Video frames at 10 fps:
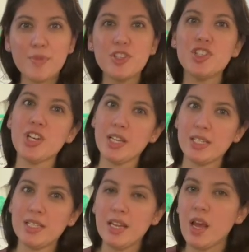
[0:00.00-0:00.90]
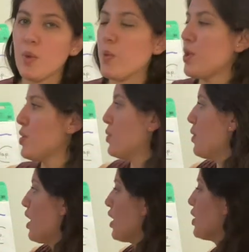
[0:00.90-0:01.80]
Just when you
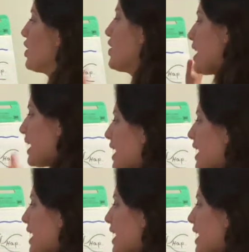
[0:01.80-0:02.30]
are creating